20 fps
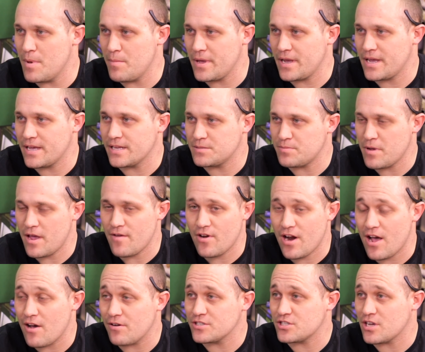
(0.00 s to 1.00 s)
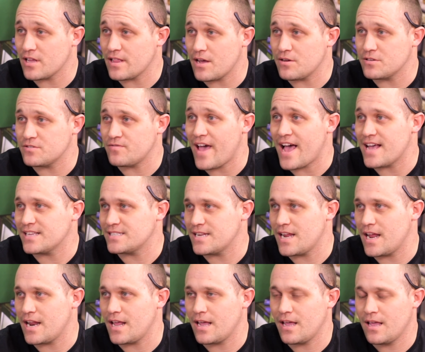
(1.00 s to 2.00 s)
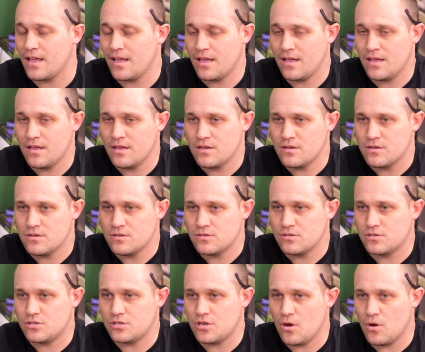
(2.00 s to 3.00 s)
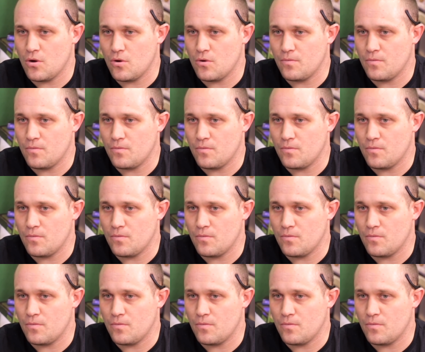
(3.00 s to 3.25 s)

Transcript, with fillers: mimic its behavior. And I always thought that was fascinating. So